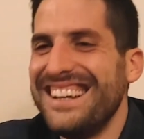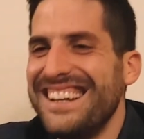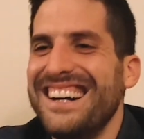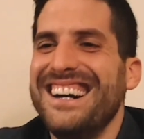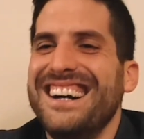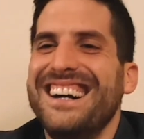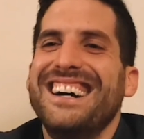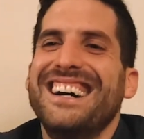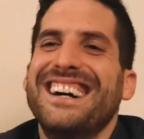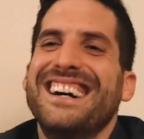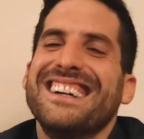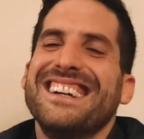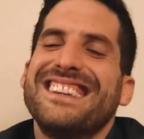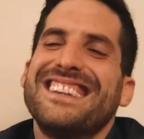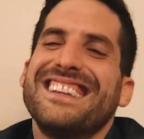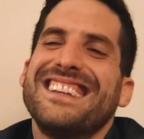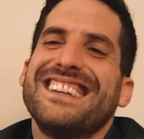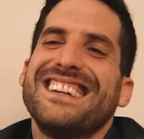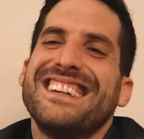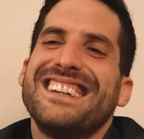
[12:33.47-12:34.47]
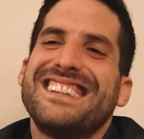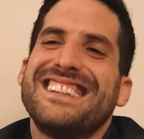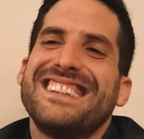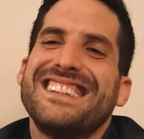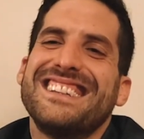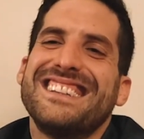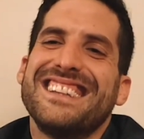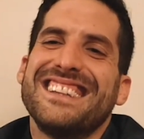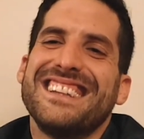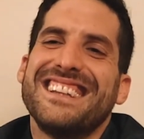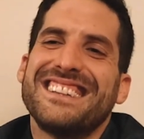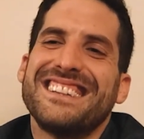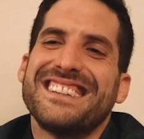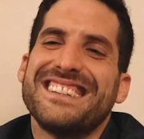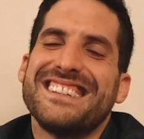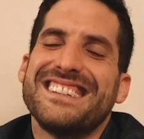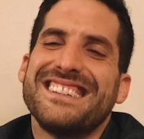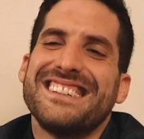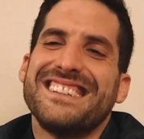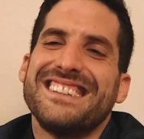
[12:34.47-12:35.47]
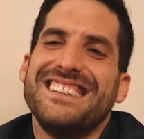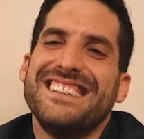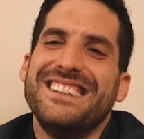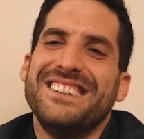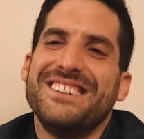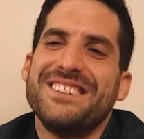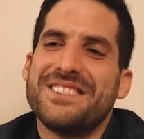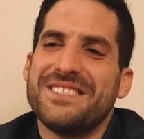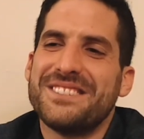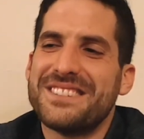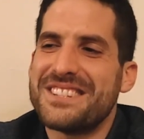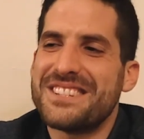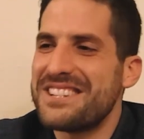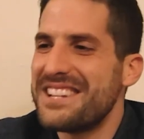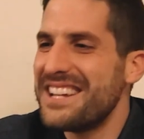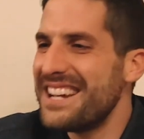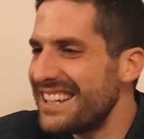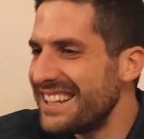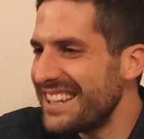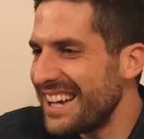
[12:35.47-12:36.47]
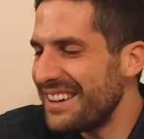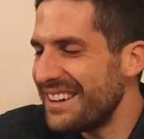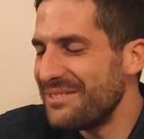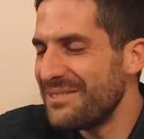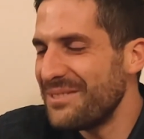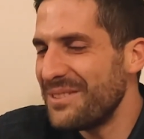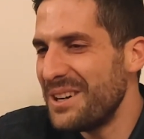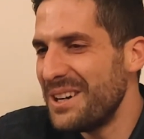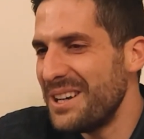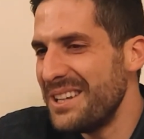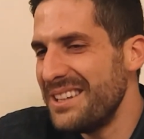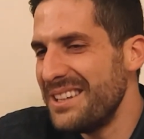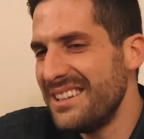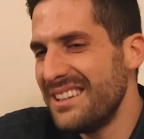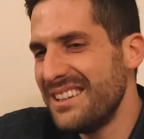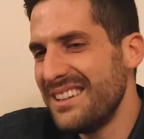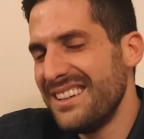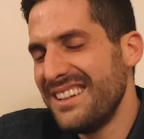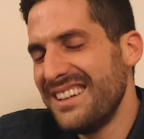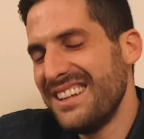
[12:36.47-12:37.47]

They like to shoot the shit, have fun.